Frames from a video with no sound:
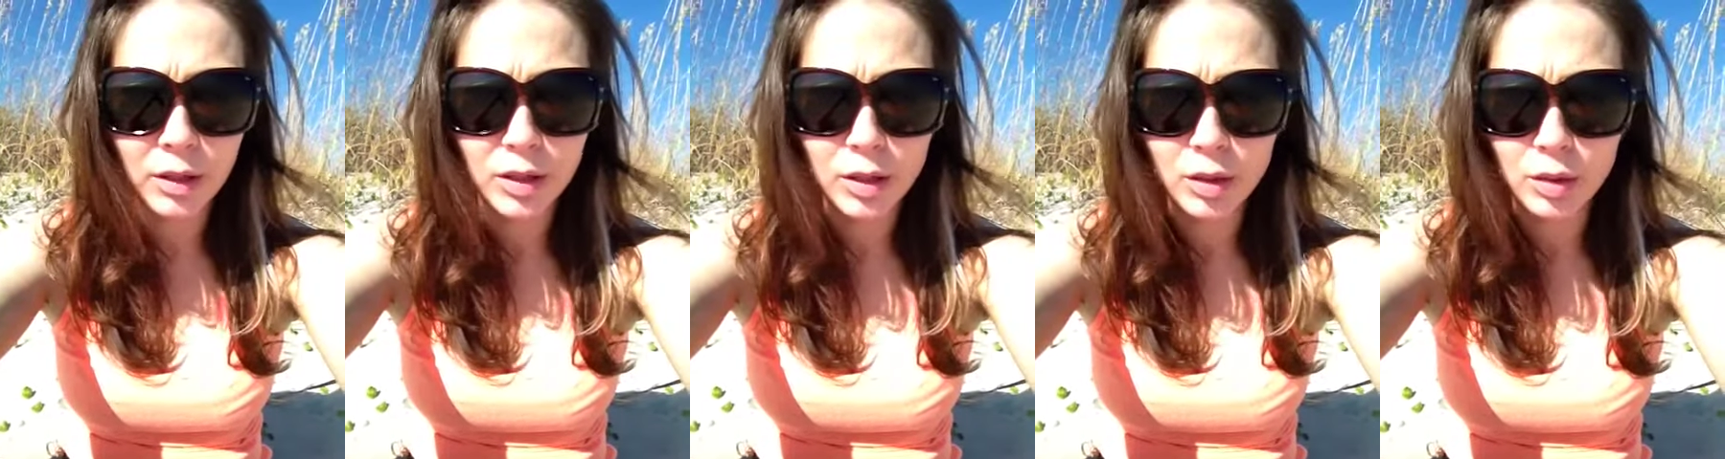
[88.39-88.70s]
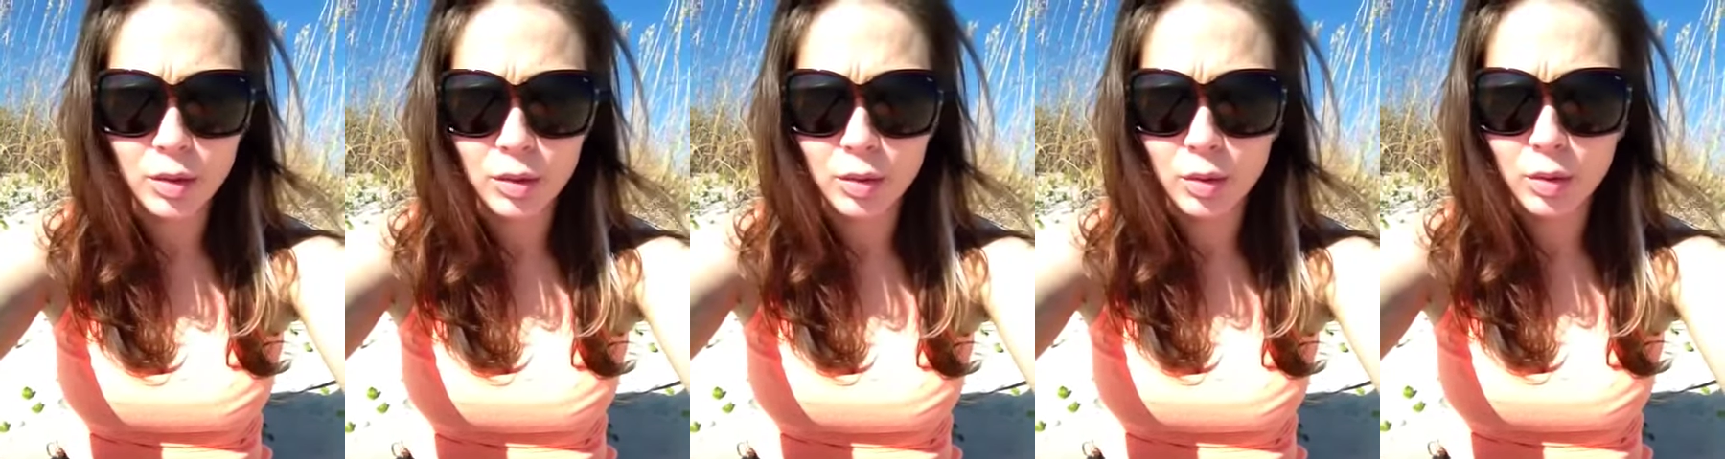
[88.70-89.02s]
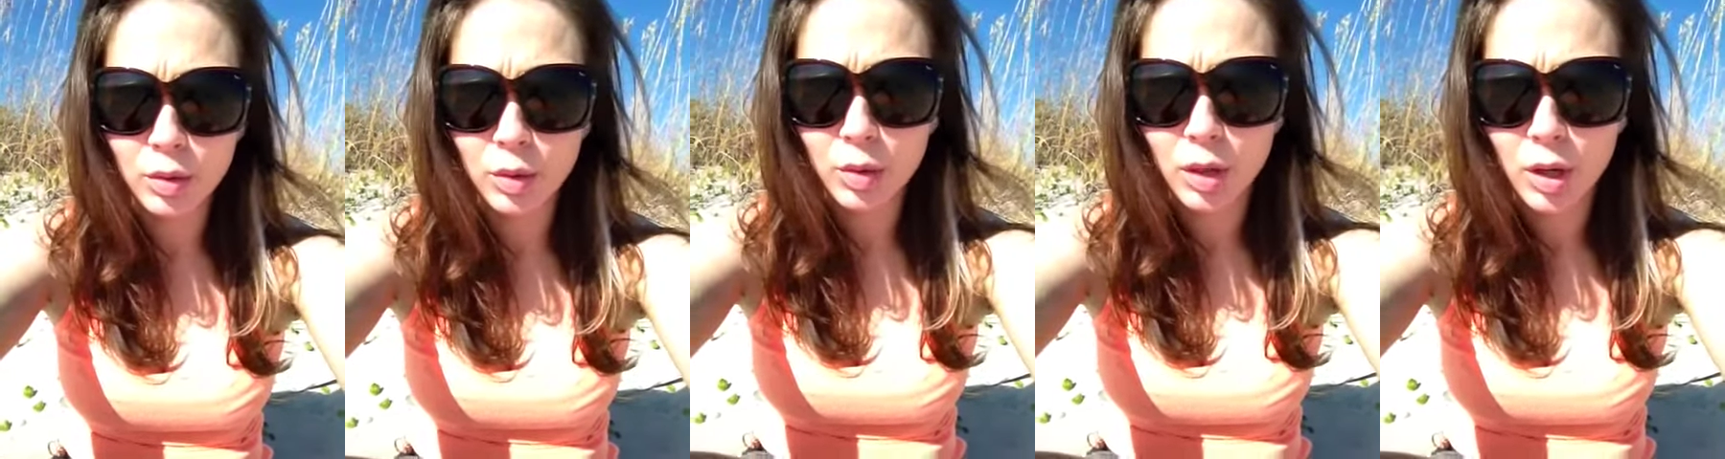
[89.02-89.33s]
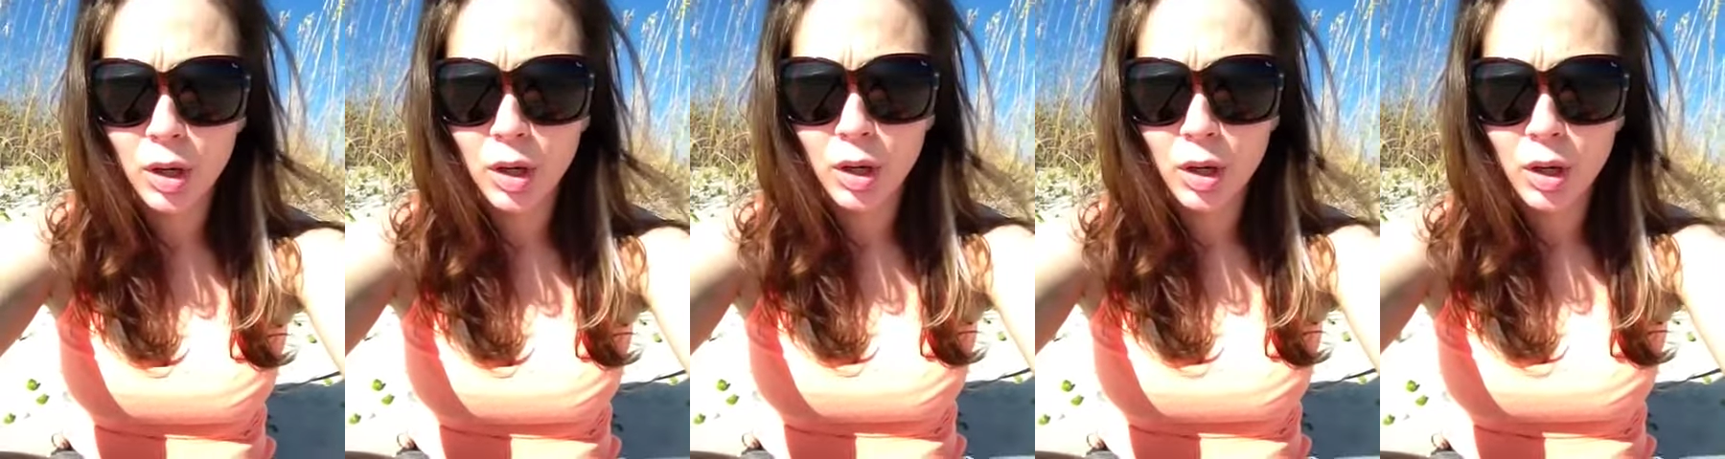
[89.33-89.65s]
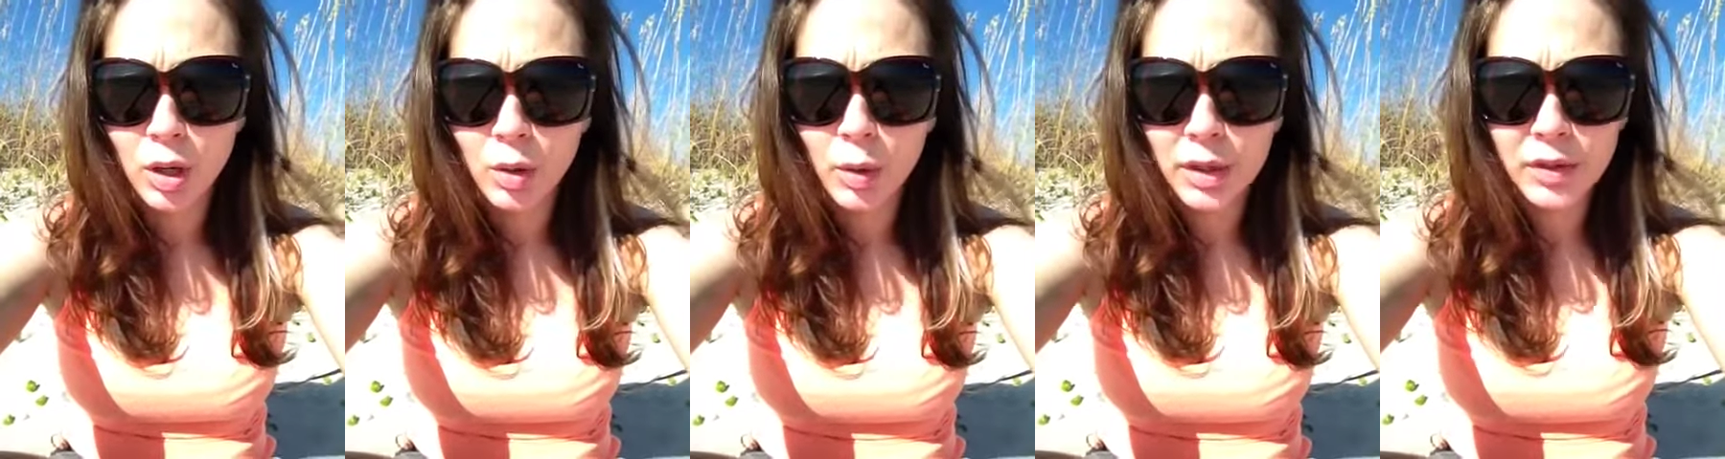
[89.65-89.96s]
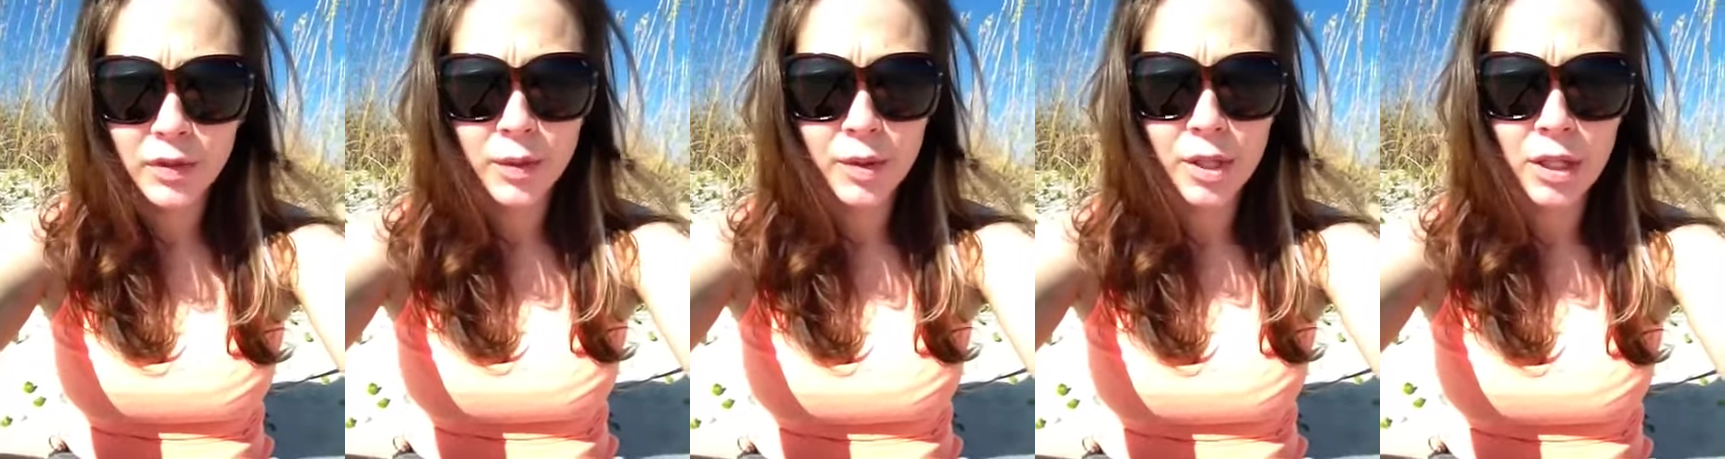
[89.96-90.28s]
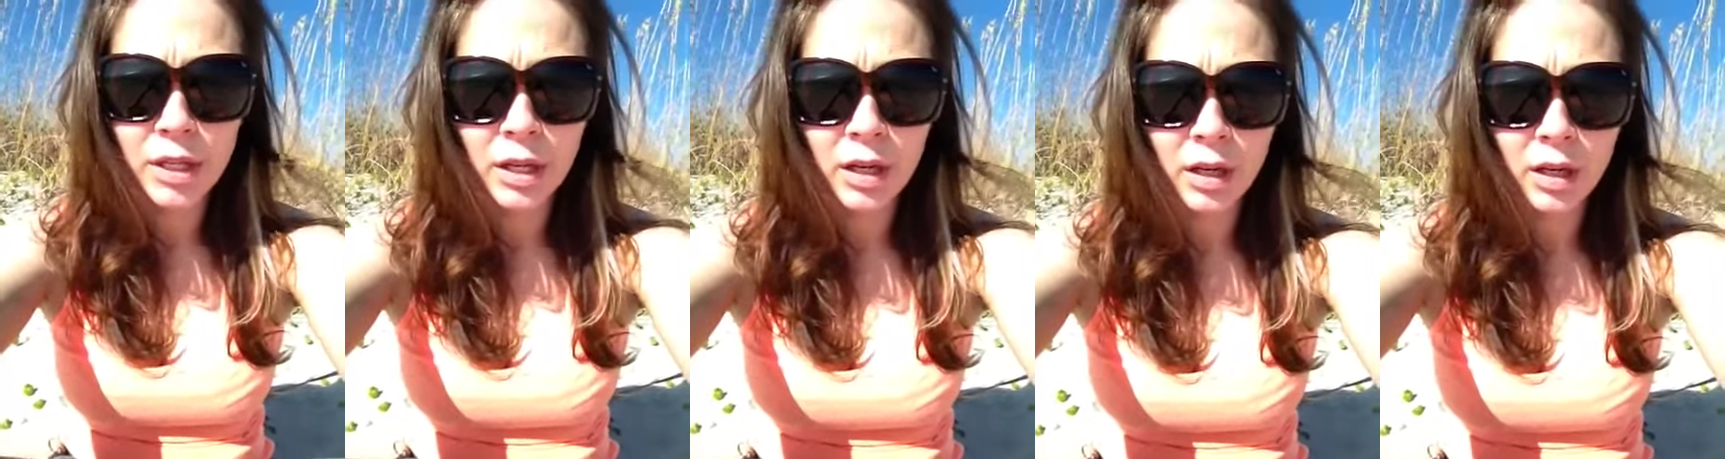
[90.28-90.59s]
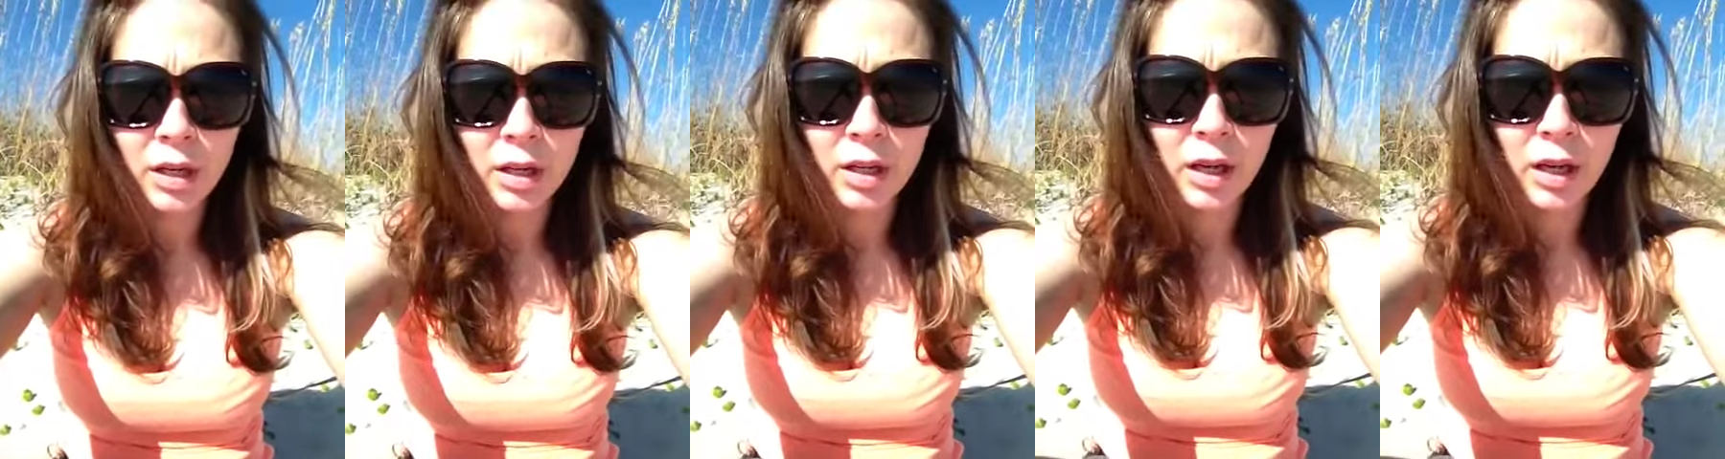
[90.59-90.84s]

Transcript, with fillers: to West Virginia.